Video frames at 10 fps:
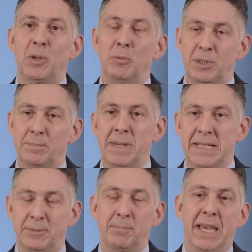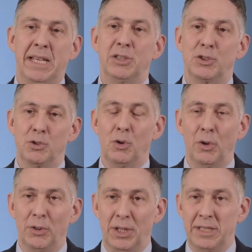which means making
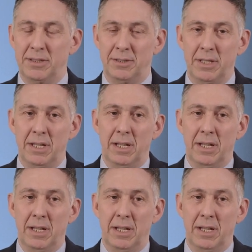sure that